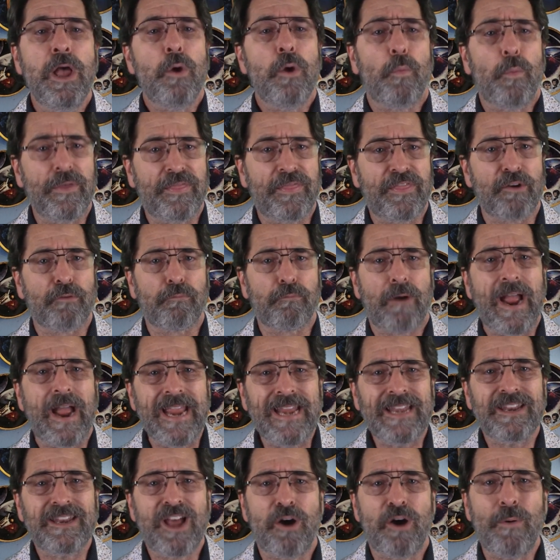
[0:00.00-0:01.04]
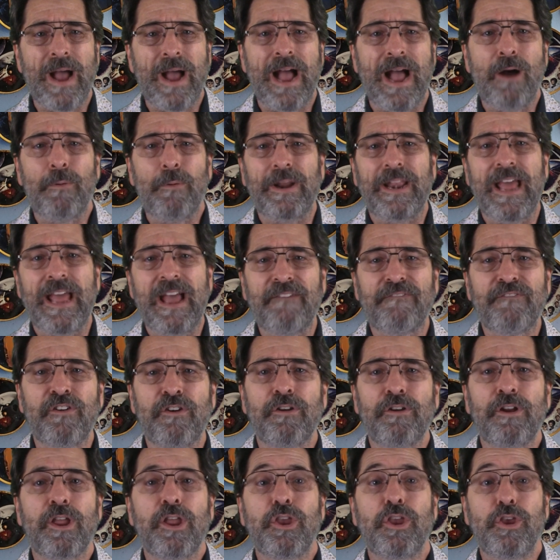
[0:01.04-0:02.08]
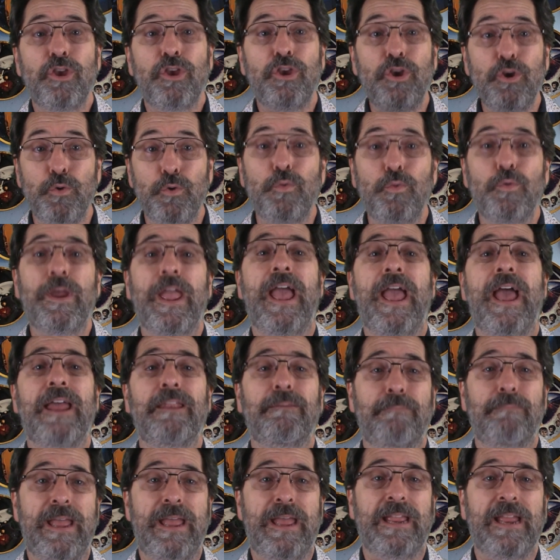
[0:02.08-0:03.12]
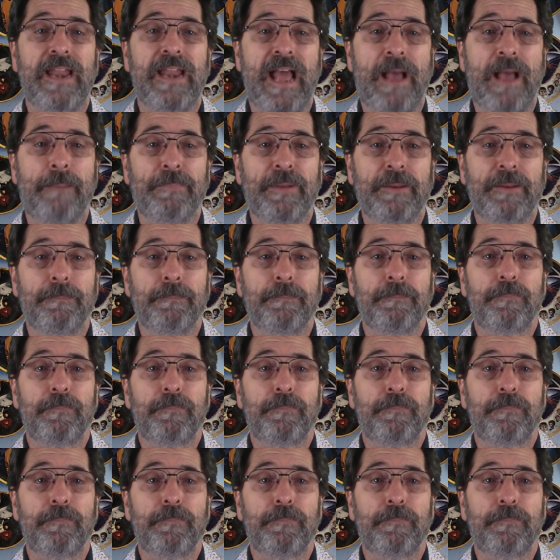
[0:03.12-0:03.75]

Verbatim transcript: With the right know-how and effort, you can make it happen.